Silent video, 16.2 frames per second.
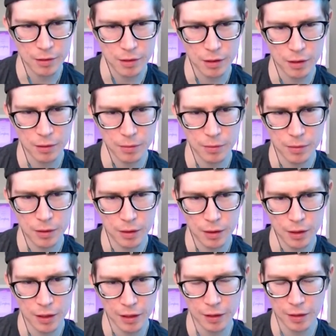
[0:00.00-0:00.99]
So I
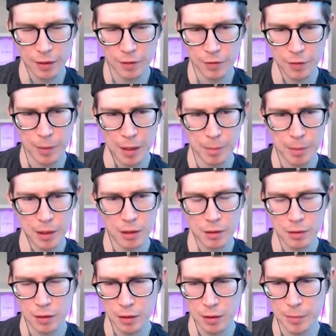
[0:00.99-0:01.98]
think if the map
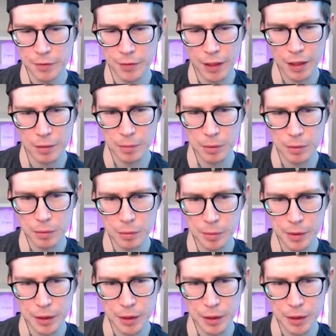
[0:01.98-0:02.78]
editor can be viable, it would be